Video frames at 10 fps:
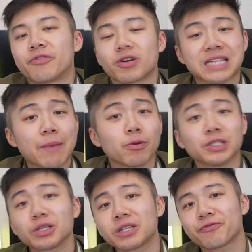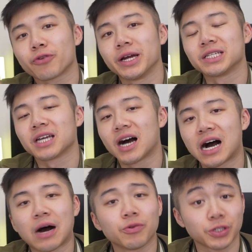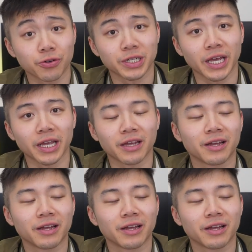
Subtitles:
For example, let's look at the phrase, how was your day?